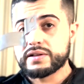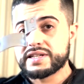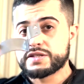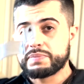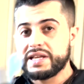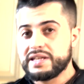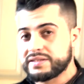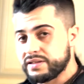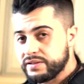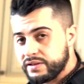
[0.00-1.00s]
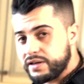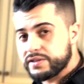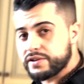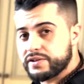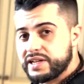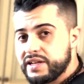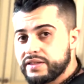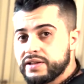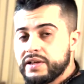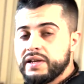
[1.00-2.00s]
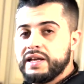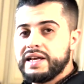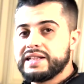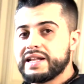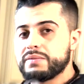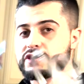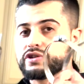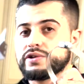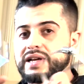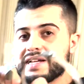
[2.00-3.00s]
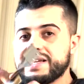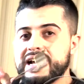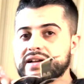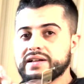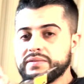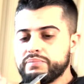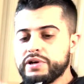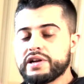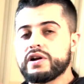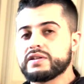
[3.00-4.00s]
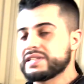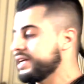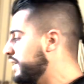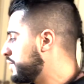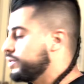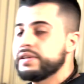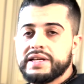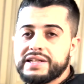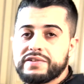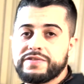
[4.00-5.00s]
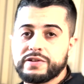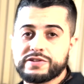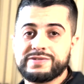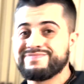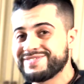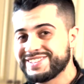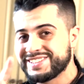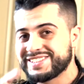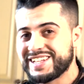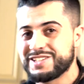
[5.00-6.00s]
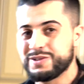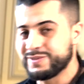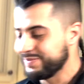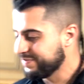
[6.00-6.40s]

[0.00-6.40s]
this piece underneath, and then I'm gonna show you guys how to put it all together in the filter. Stay tuned.